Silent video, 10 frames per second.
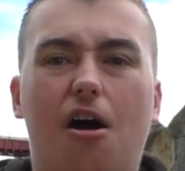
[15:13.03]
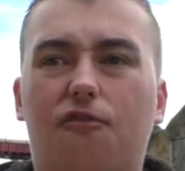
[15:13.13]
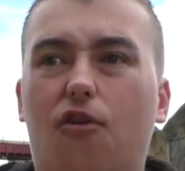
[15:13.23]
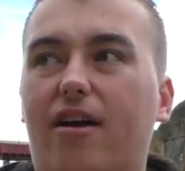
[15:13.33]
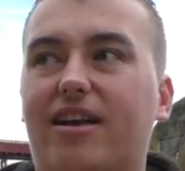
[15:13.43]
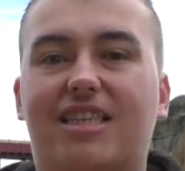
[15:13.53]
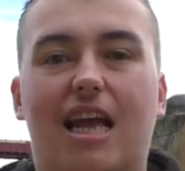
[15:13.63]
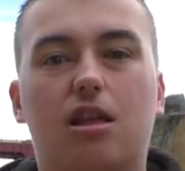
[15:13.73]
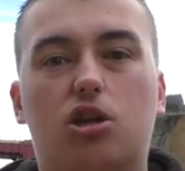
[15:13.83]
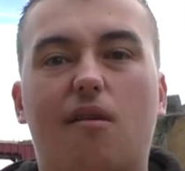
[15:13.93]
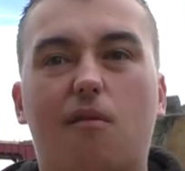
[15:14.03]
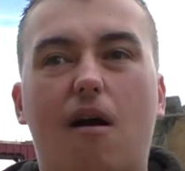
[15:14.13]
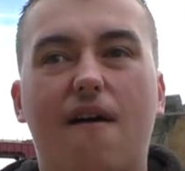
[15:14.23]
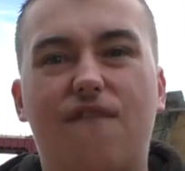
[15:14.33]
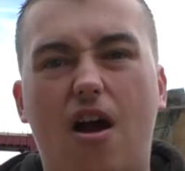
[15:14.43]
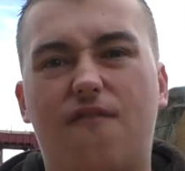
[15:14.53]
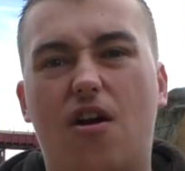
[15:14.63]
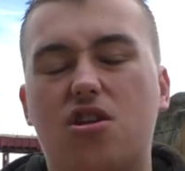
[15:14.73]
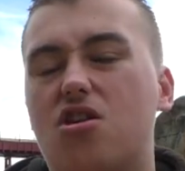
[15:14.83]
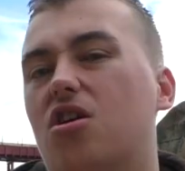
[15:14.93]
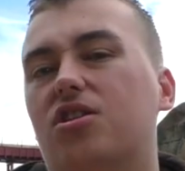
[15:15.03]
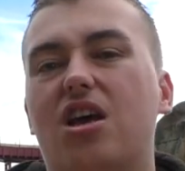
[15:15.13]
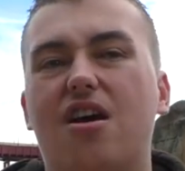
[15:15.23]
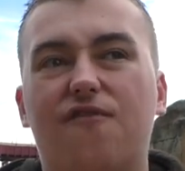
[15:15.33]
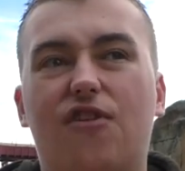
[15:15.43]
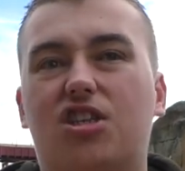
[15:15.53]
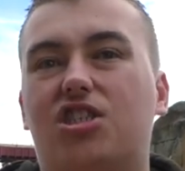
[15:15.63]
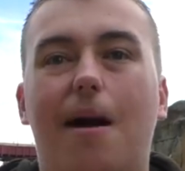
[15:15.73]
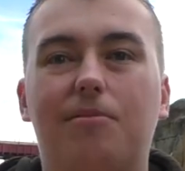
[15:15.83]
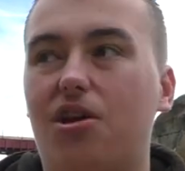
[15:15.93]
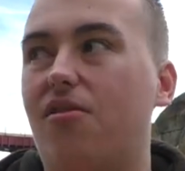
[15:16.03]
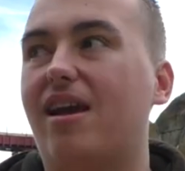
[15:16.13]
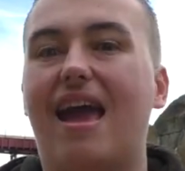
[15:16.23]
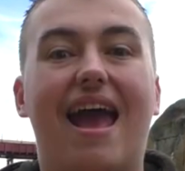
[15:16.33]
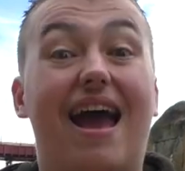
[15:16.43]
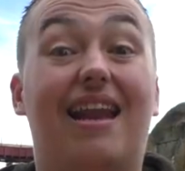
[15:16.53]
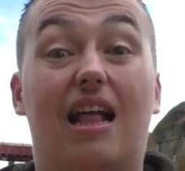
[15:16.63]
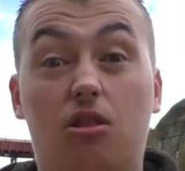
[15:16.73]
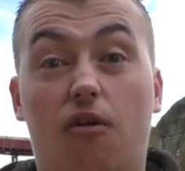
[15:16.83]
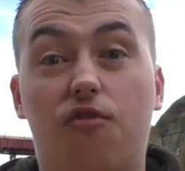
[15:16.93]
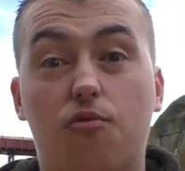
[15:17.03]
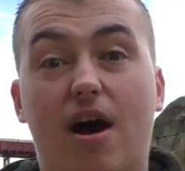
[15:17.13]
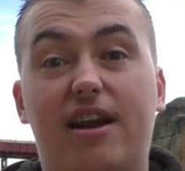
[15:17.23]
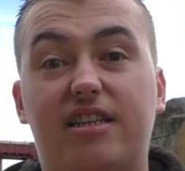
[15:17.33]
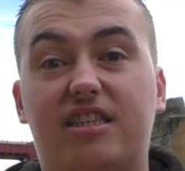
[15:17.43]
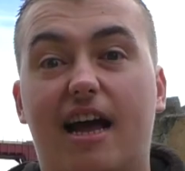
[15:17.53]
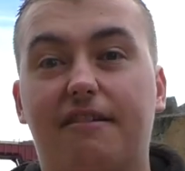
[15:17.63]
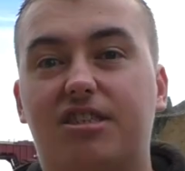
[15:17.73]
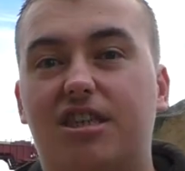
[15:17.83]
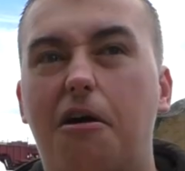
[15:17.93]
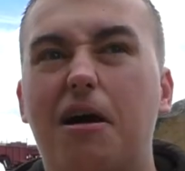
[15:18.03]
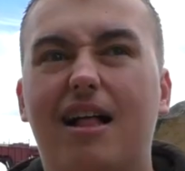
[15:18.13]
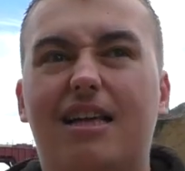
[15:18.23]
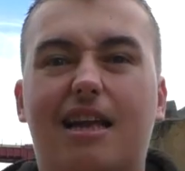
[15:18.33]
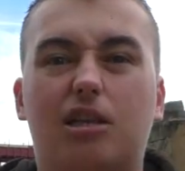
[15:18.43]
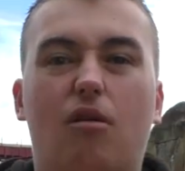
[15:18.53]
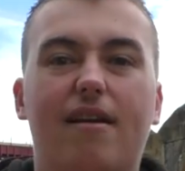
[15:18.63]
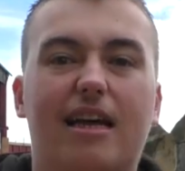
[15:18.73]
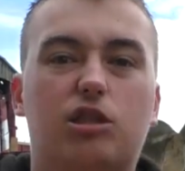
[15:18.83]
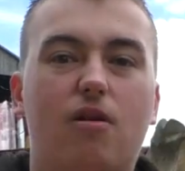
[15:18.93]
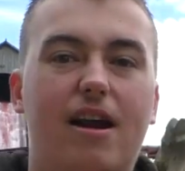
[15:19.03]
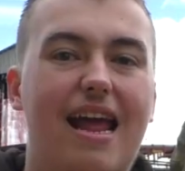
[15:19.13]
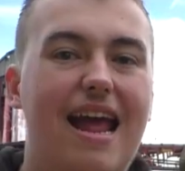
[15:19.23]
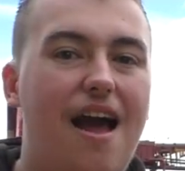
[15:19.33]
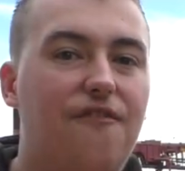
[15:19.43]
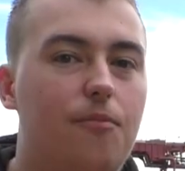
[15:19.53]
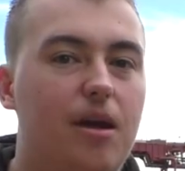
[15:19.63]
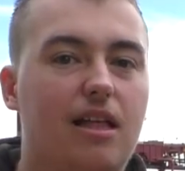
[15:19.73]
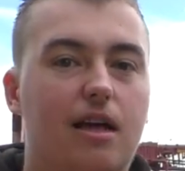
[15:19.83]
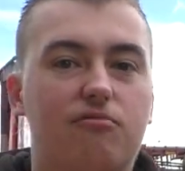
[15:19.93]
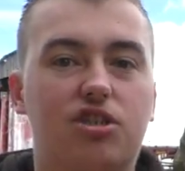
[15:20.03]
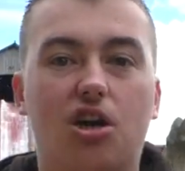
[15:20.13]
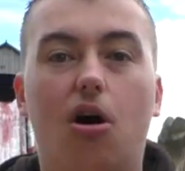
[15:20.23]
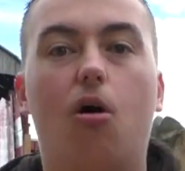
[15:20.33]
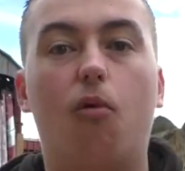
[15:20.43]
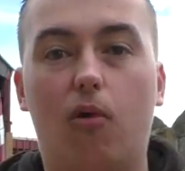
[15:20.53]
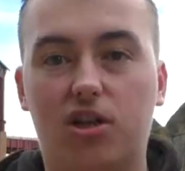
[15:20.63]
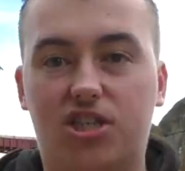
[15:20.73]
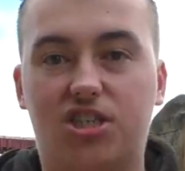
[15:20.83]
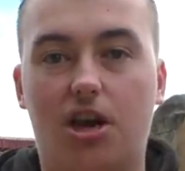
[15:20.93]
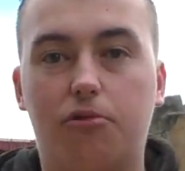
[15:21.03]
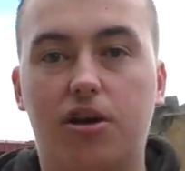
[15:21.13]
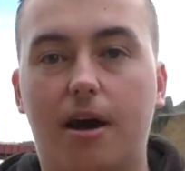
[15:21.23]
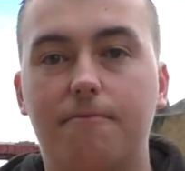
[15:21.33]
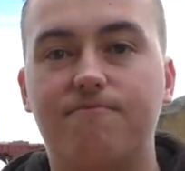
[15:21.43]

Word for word: overall, like I said, Lost River Ride, very, very good. First time doing it, and I love the ride itself. So let's go to our next ride here at Flamingo Land Resort. What a soaker.